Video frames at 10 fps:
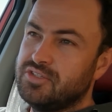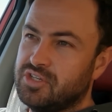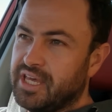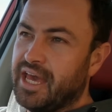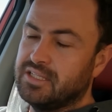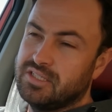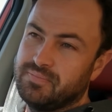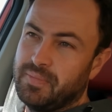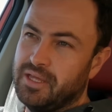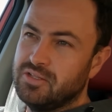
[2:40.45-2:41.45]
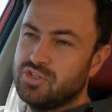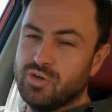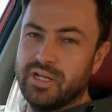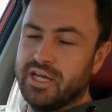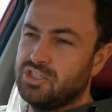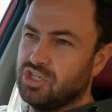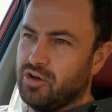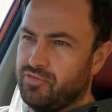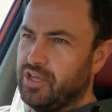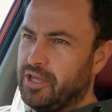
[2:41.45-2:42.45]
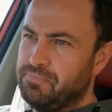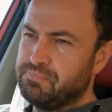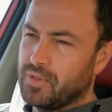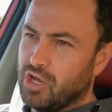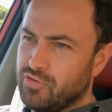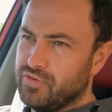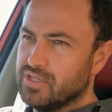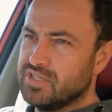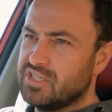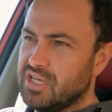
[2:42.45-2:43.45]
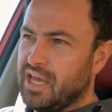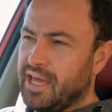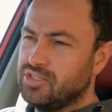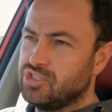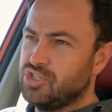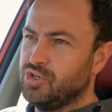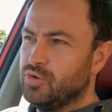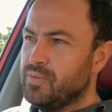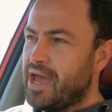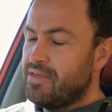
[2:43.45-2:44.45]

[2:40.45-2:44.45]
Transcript: to get into an HR-V over this H2.